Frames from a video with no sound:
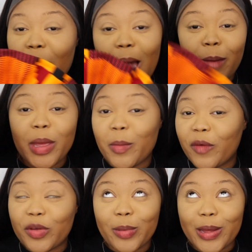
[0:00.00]
I be at my
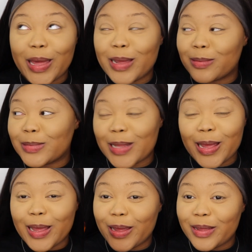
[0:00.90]
football games
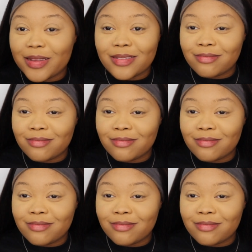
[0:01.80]
like.